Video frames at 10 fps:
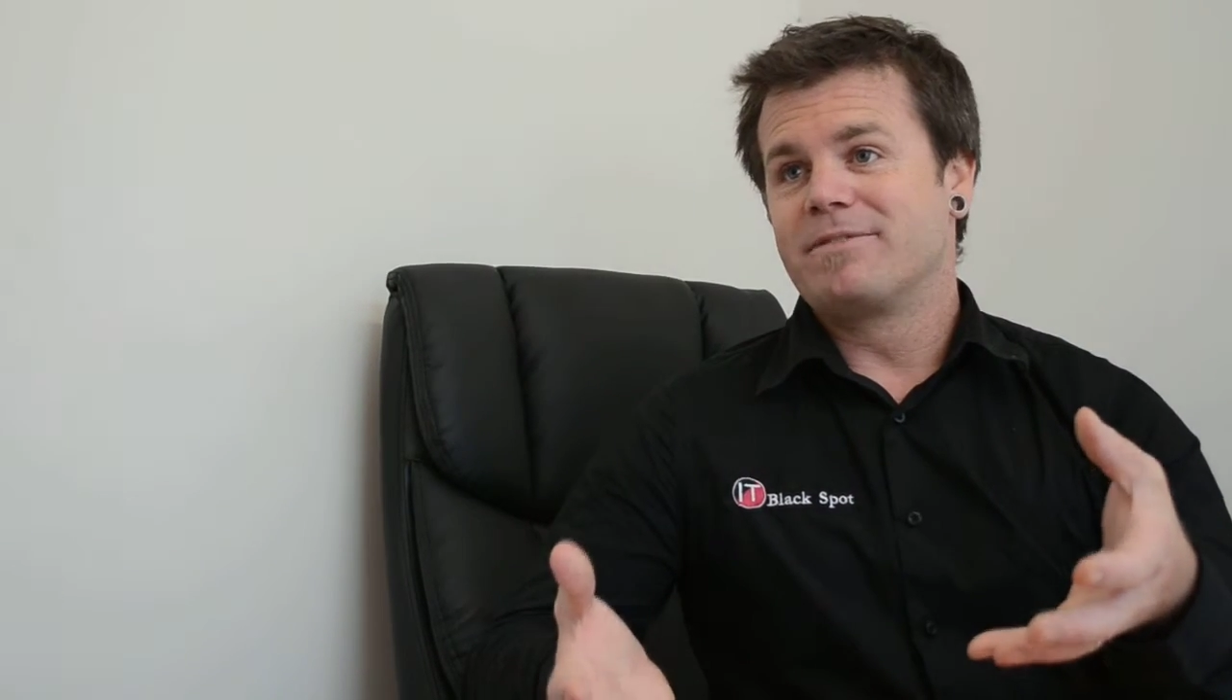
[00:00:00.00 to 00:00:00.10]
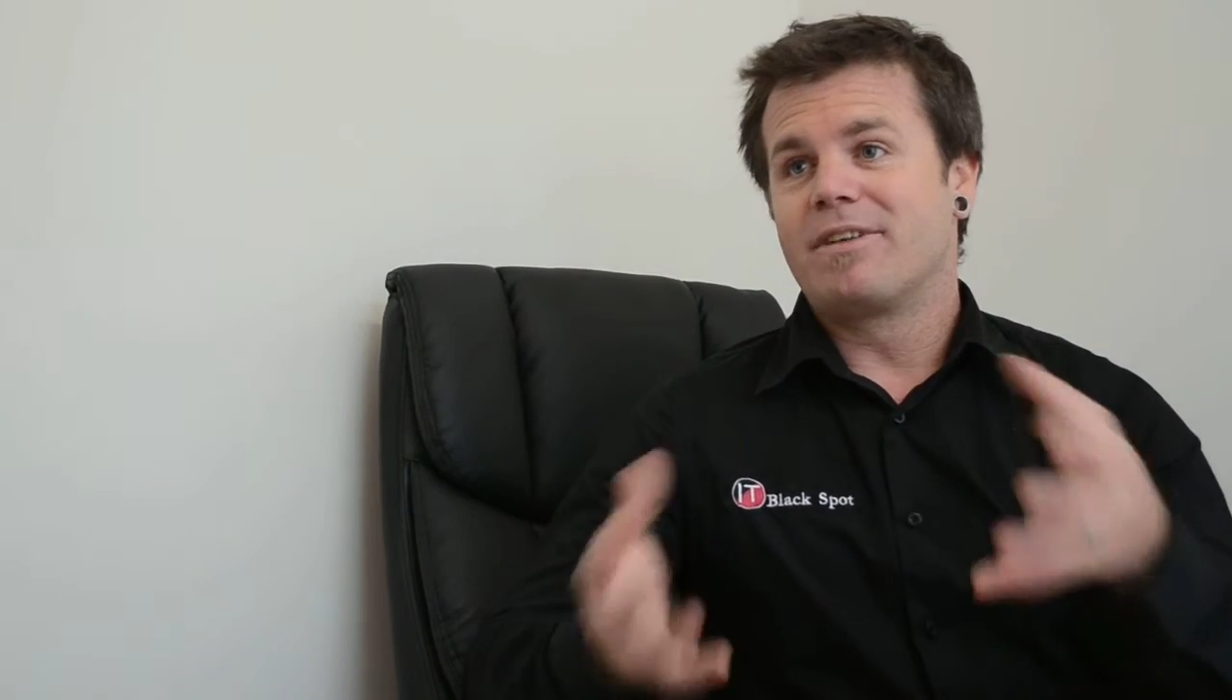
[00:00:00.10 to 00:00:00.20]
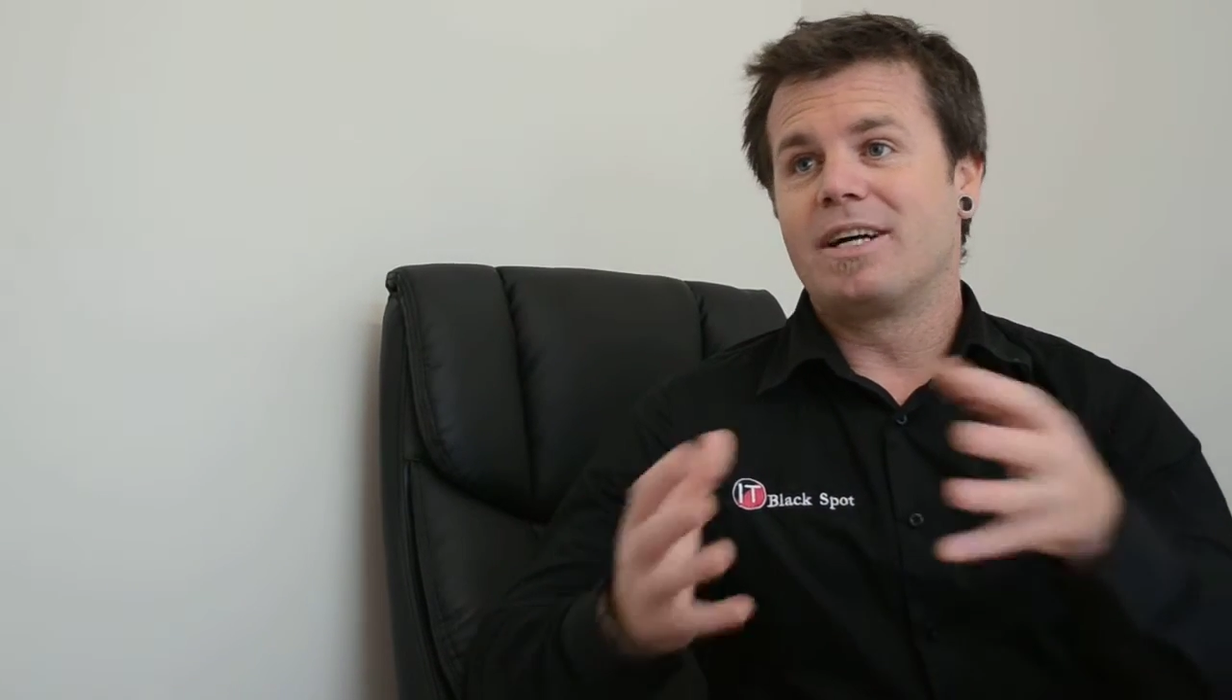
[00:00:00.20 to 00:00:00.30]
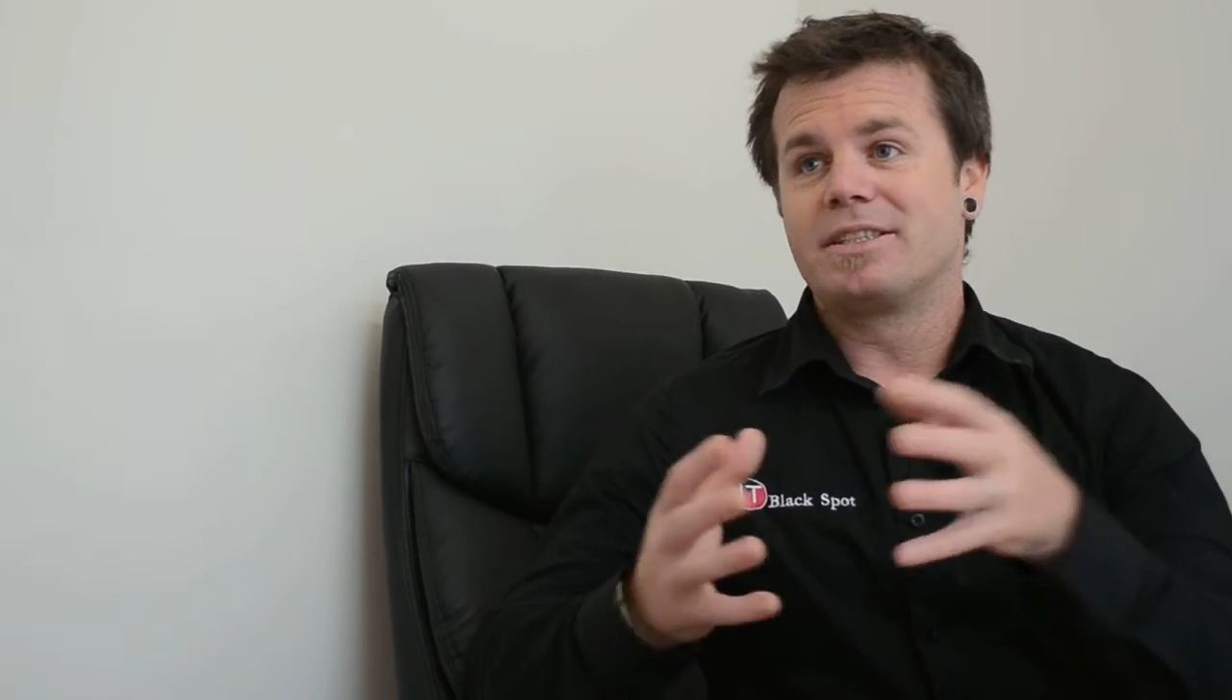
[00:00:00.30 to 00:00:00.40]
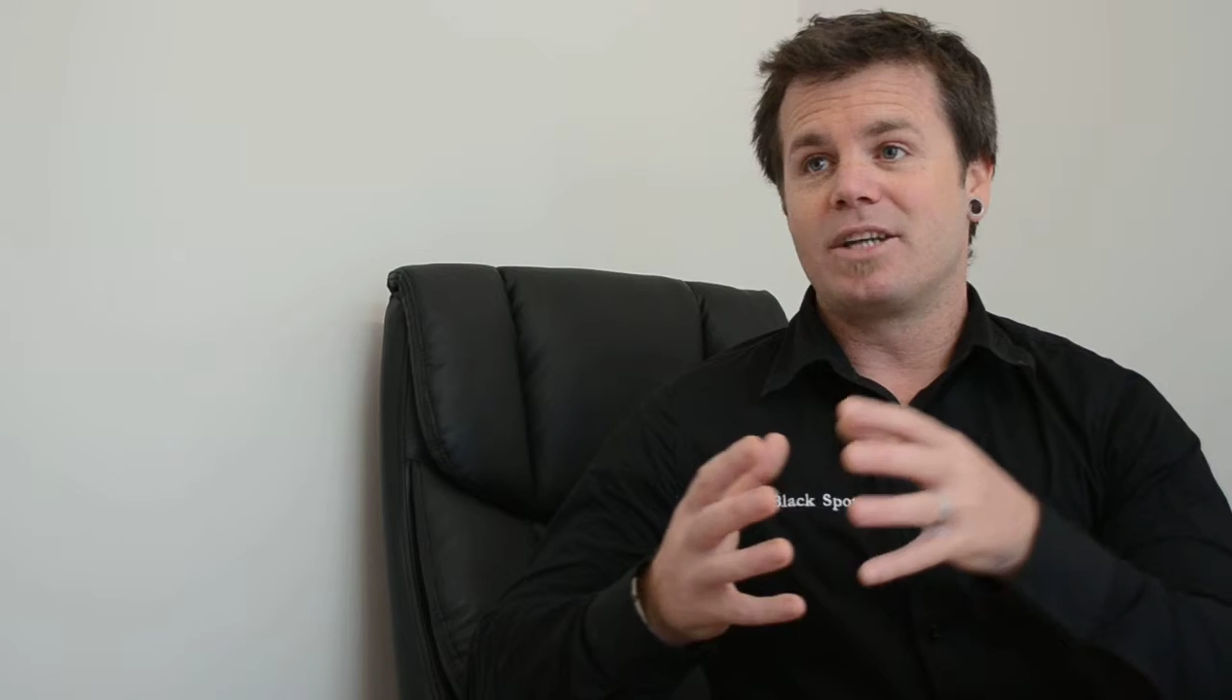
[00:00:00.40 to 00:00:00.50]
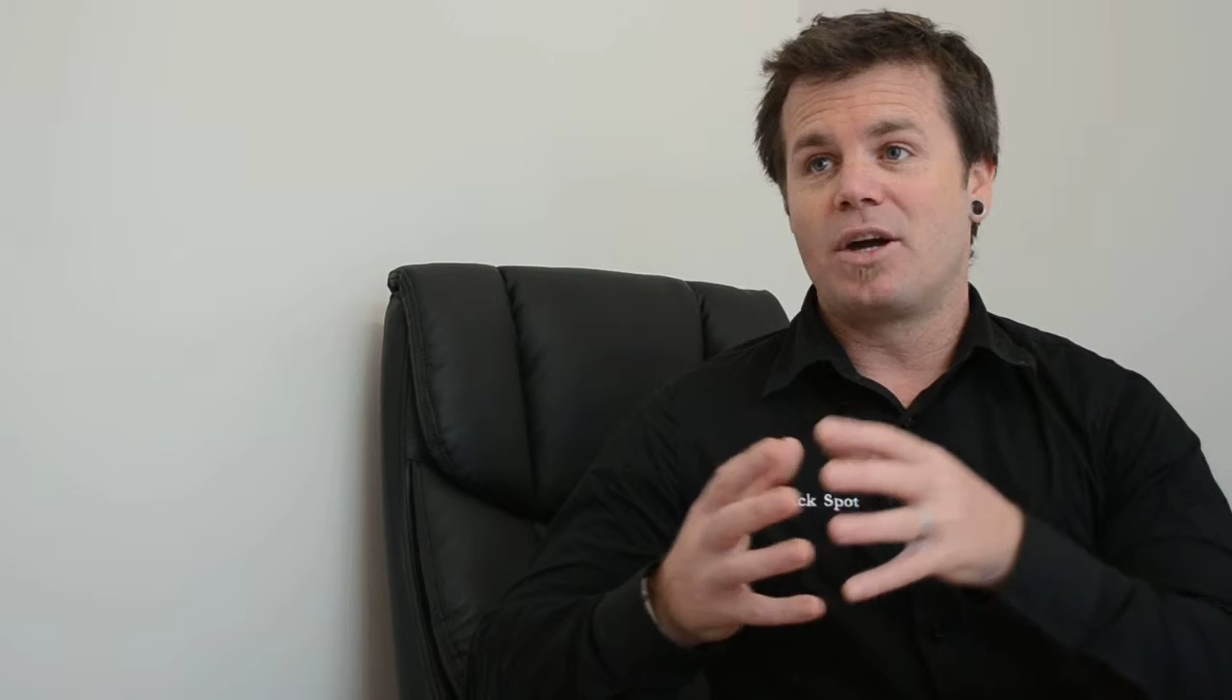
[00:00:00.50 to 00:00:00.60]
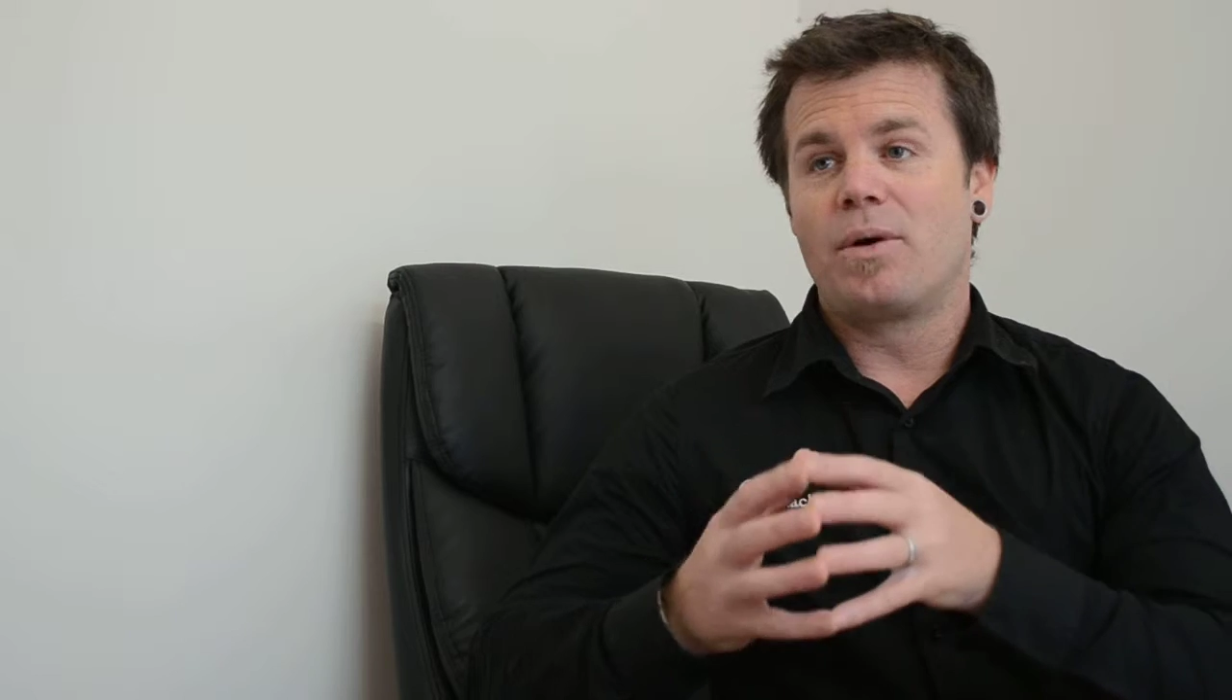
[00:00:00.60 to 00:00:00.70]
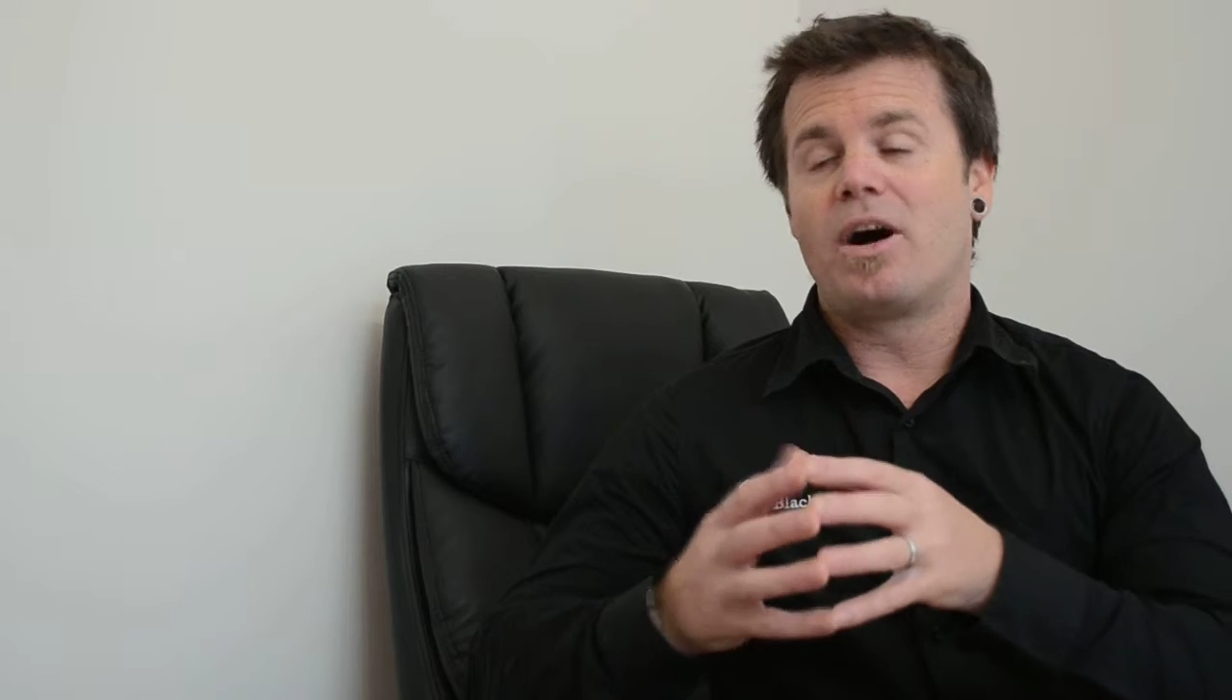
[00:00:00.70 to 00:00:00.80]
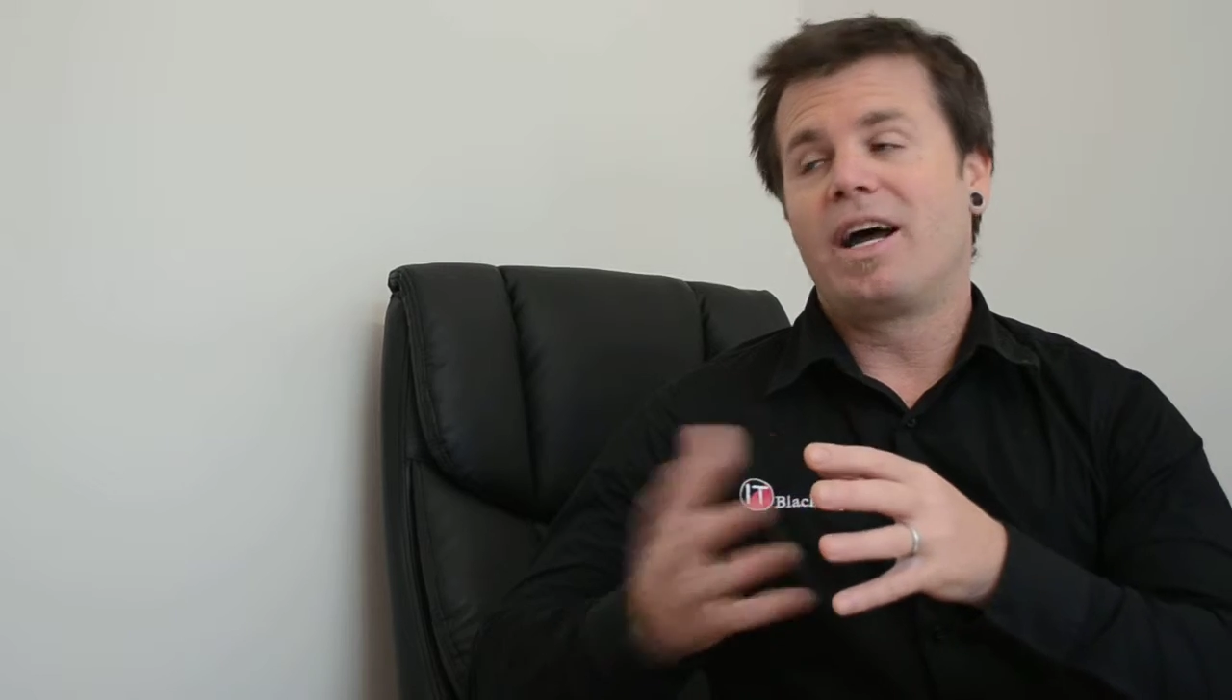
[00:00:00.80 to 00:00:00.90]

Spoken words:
Right? So